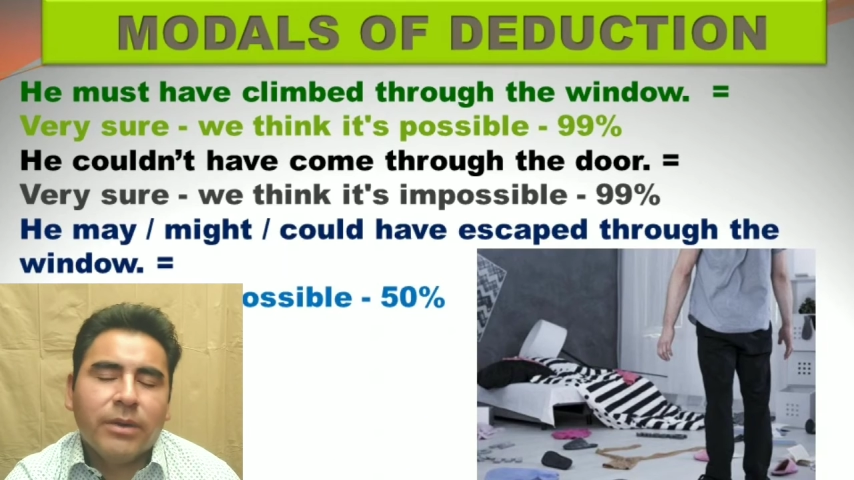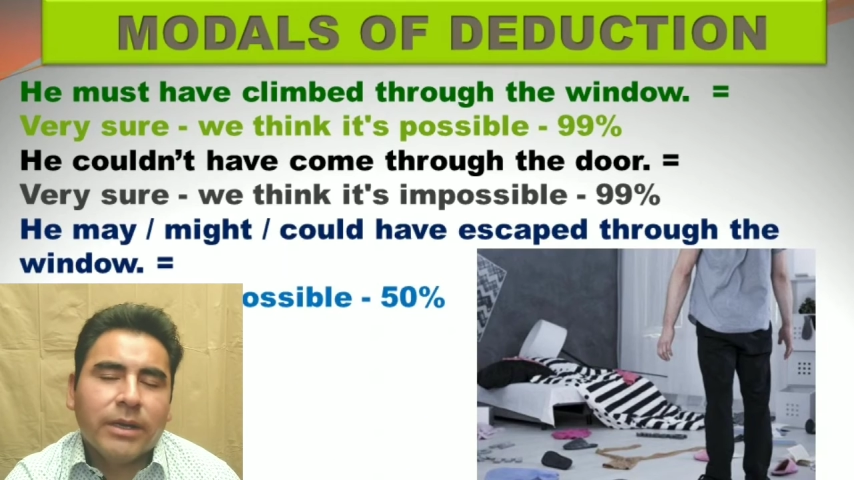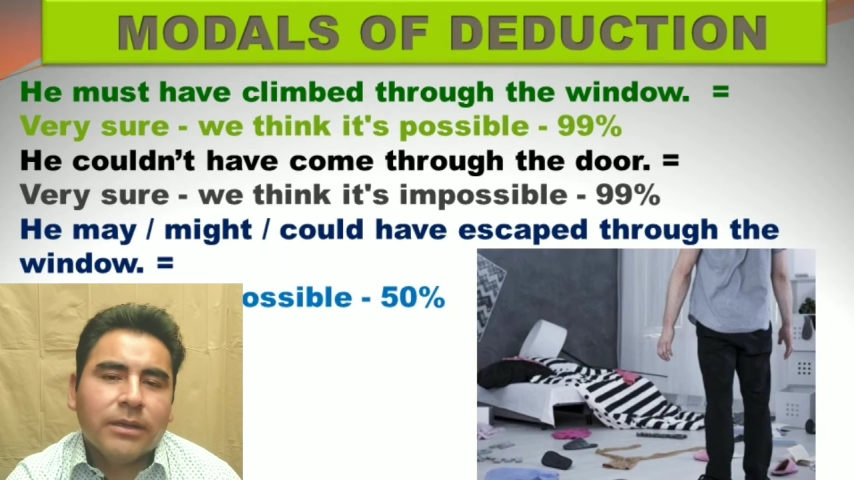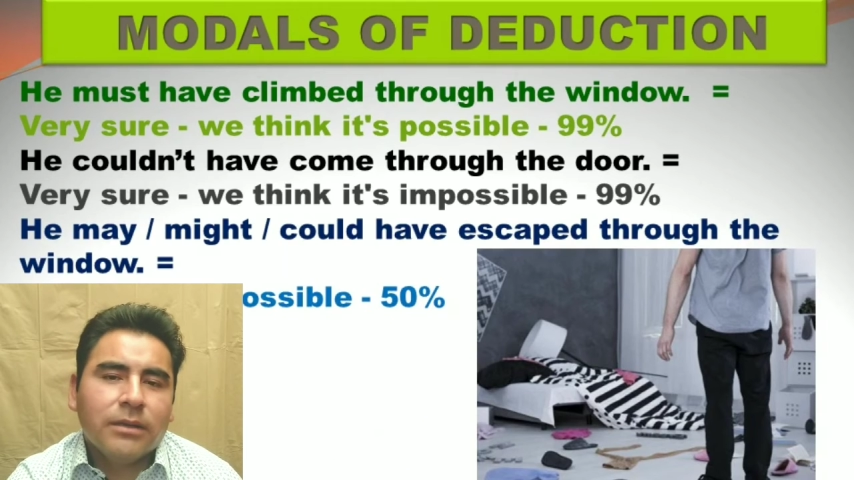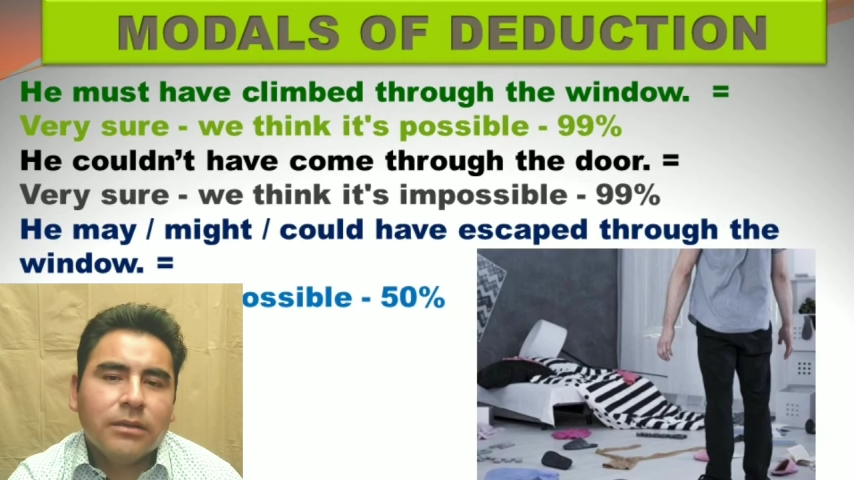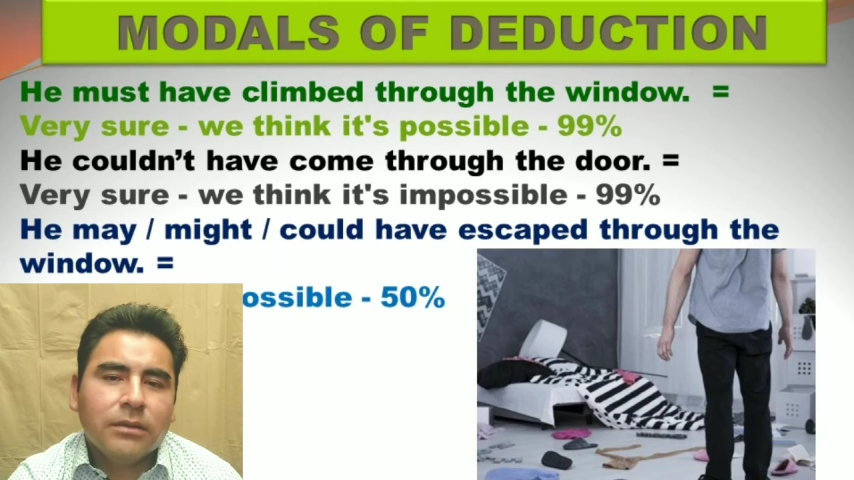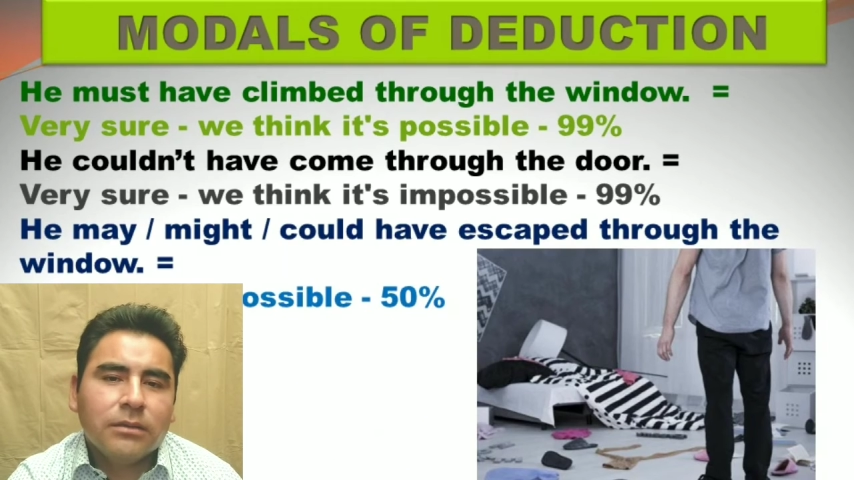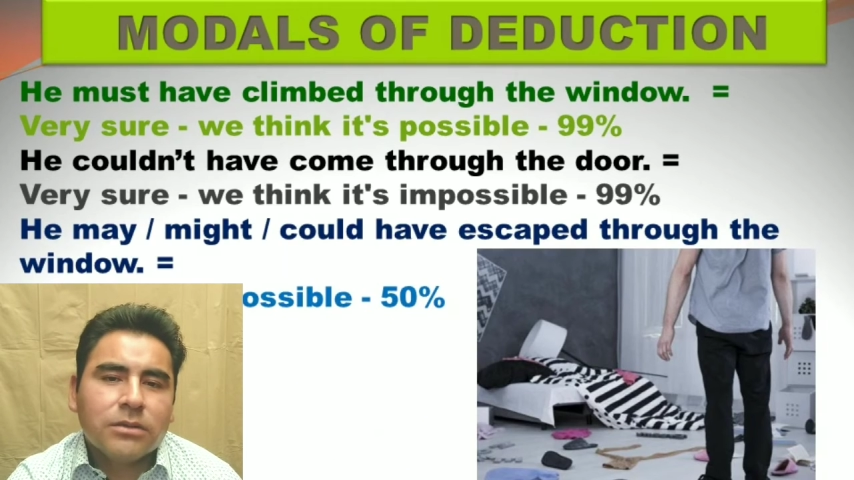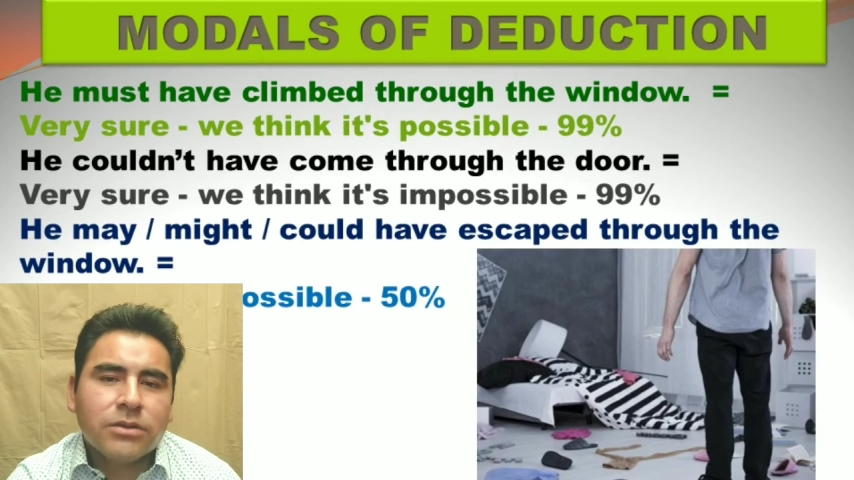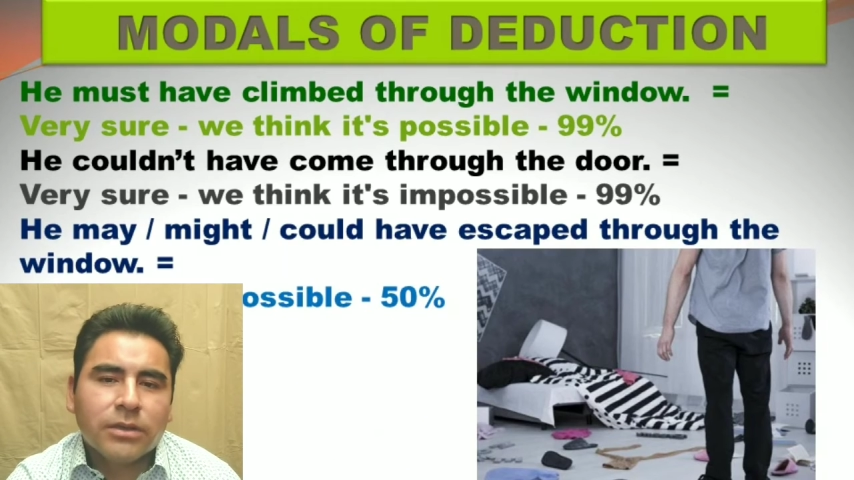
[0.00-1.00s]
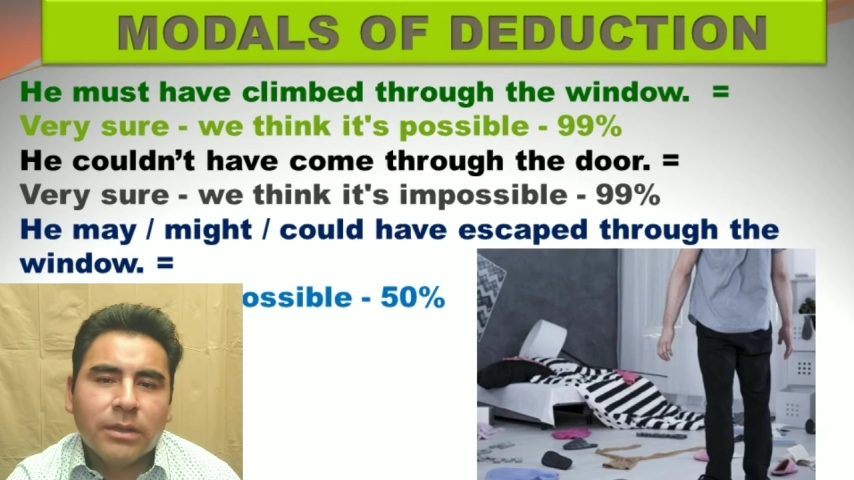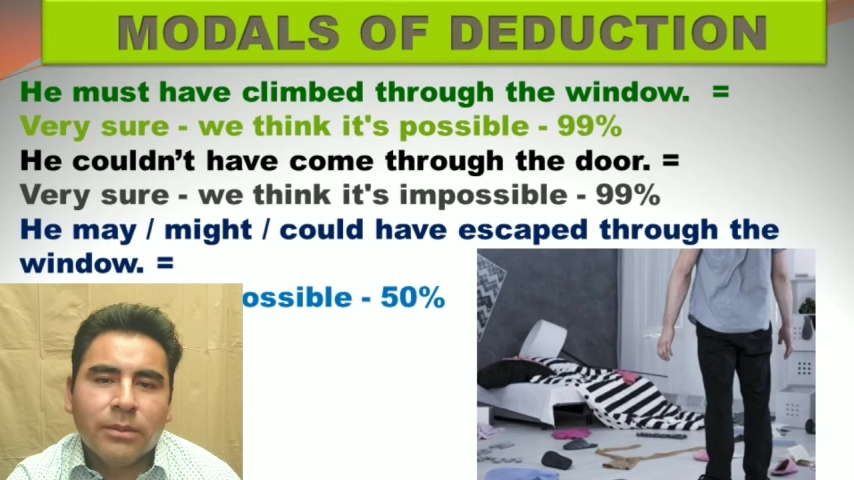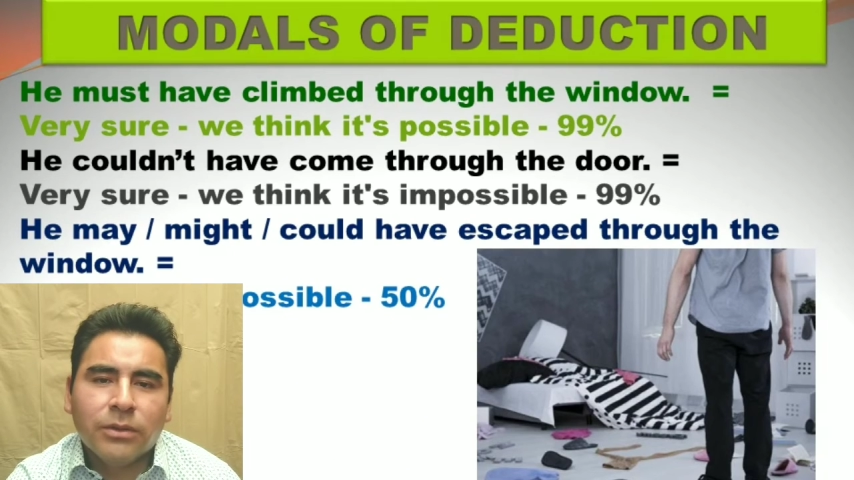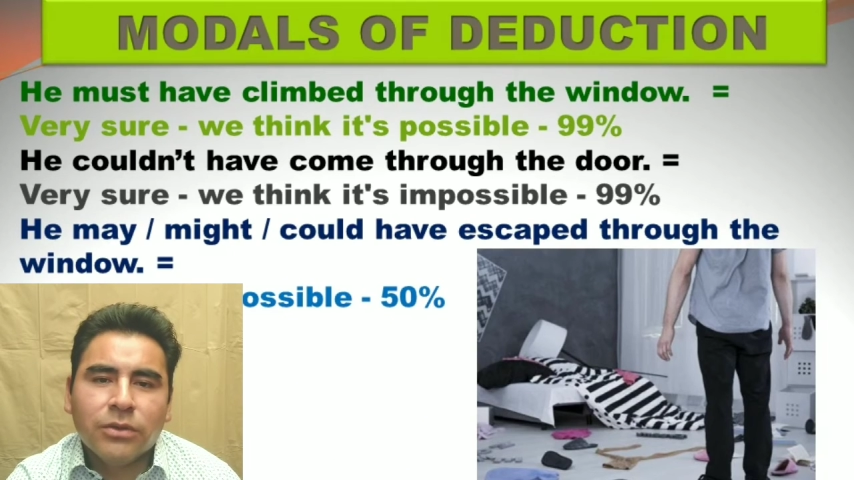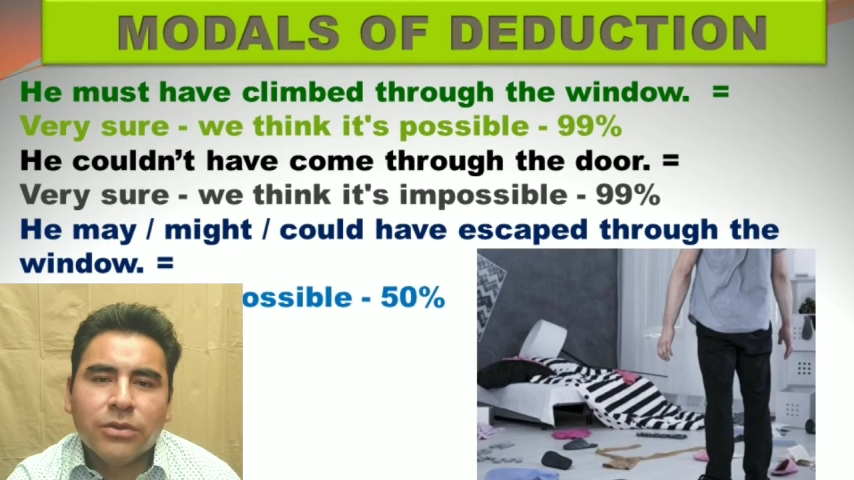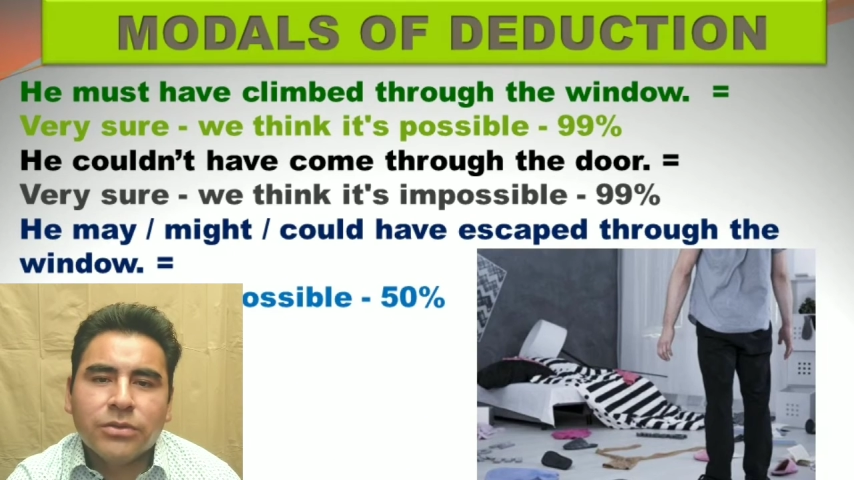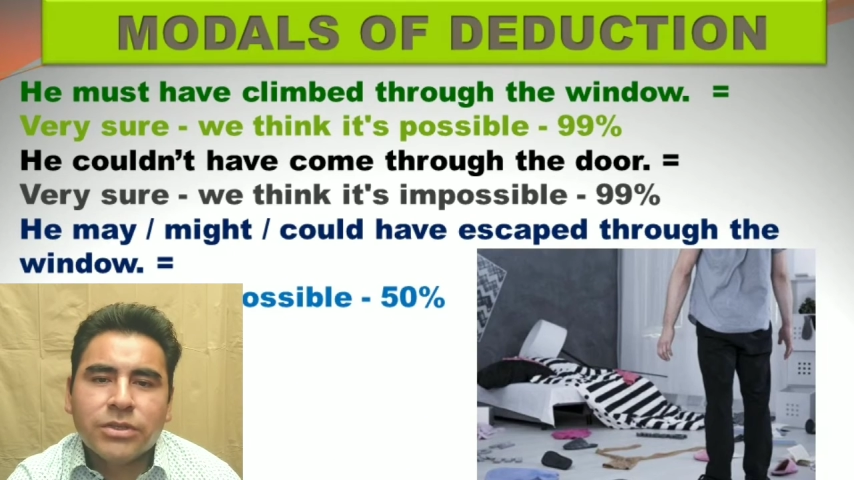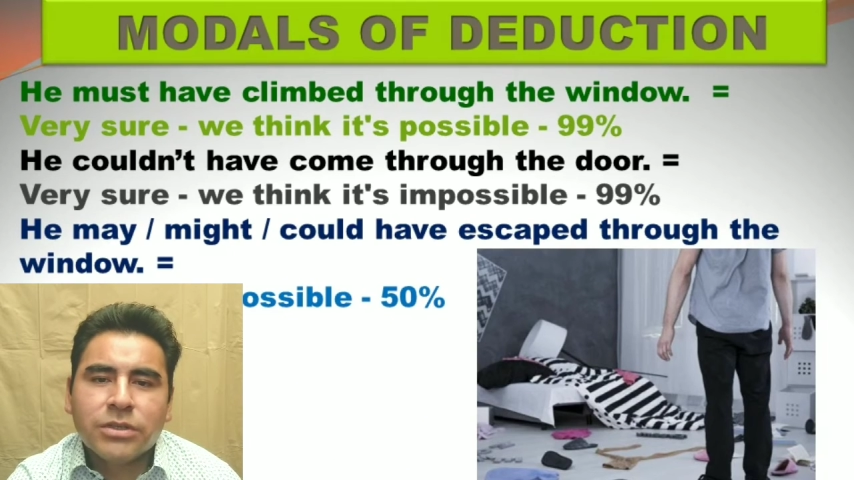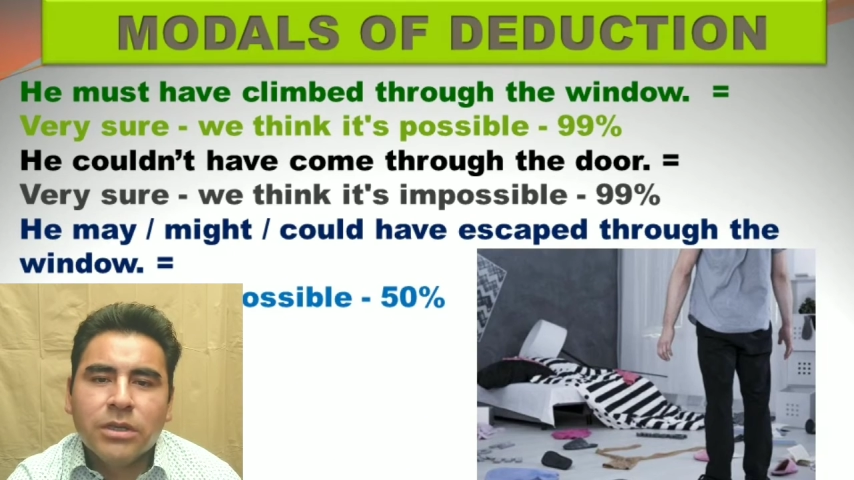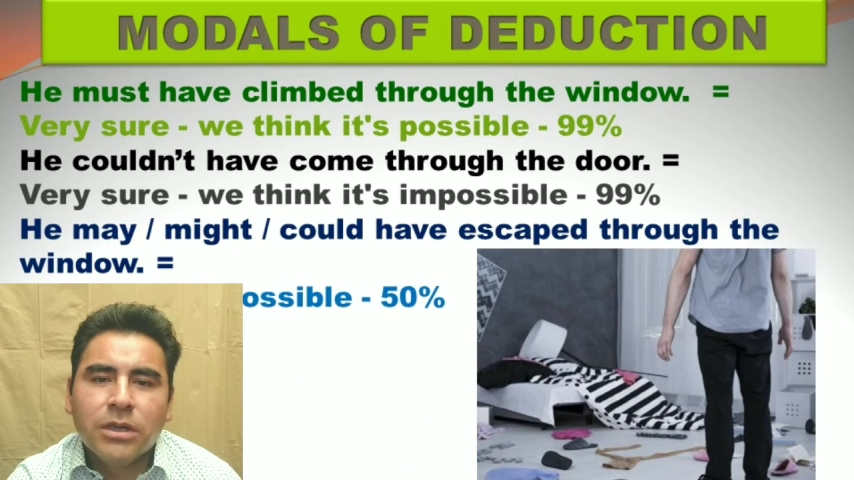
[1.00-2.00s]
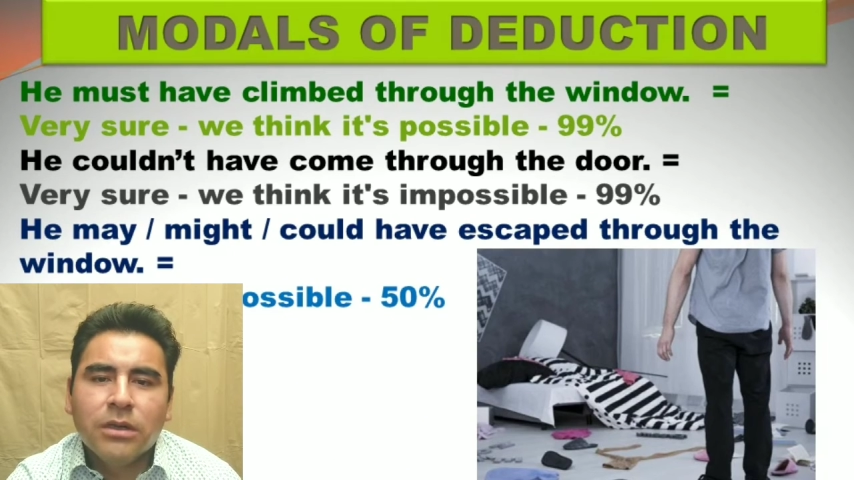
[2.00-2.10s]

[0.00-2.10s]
But talking about those